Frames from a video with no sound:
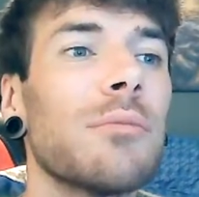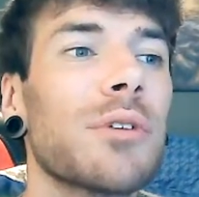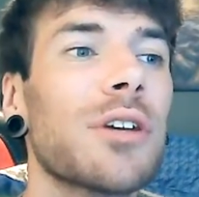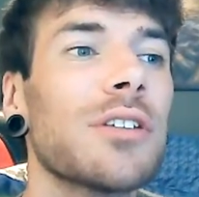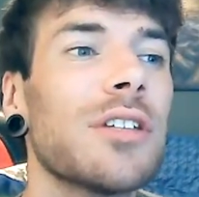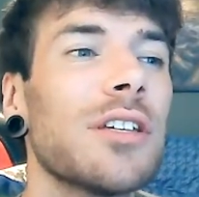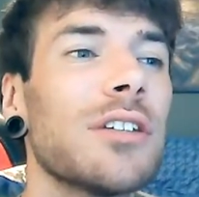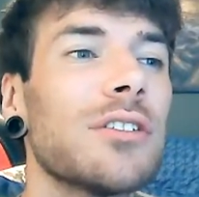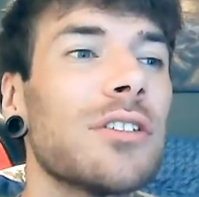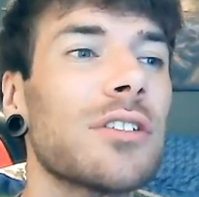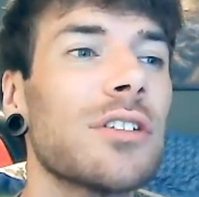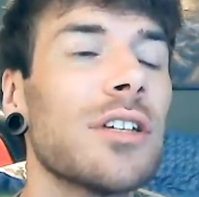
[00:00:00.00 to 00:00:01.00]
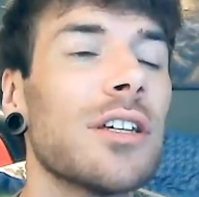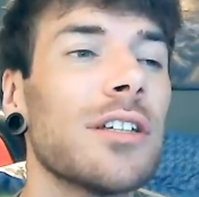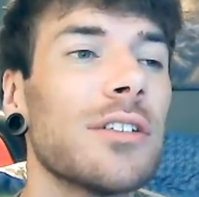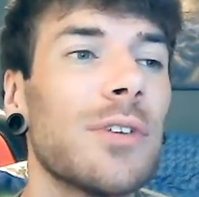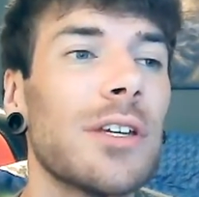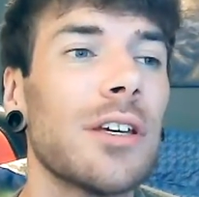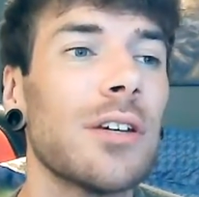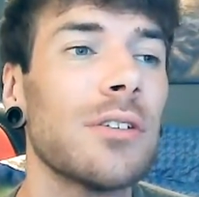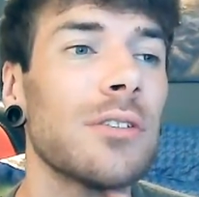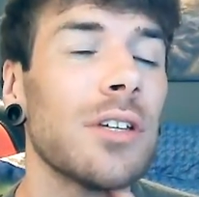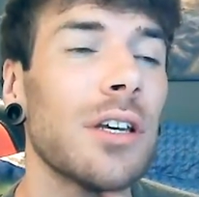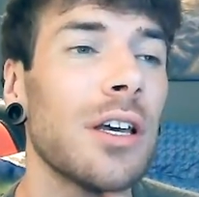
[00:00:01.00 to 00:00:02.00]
because he is just good at his videos.